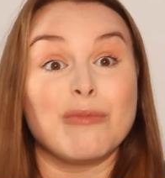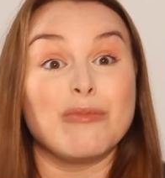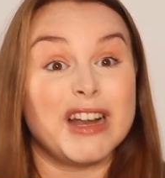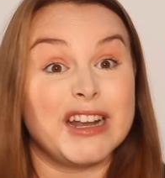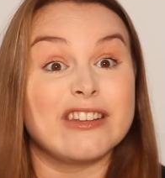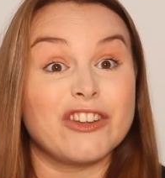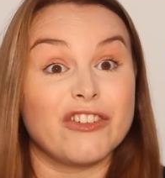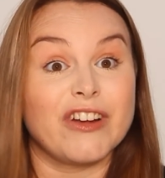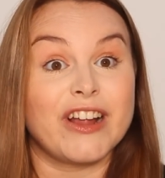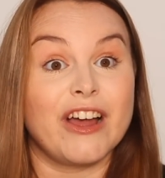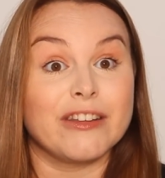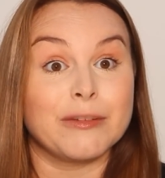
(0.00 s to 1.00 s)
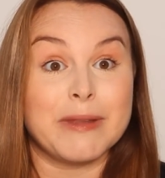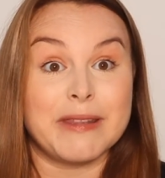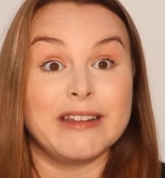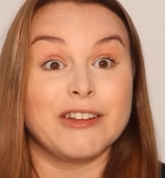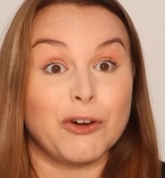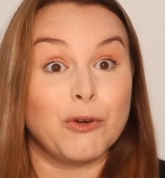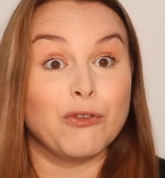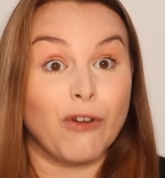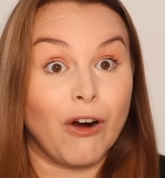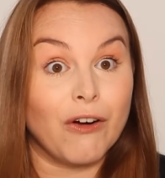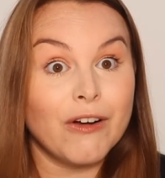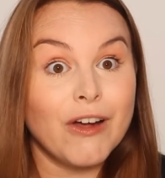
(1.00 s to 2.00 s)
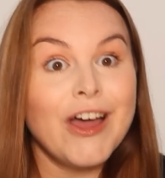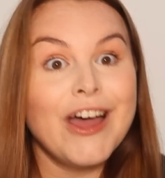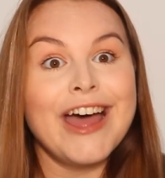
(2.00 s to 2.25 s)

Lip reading: "I'm really sorry girls, but these are all wrong."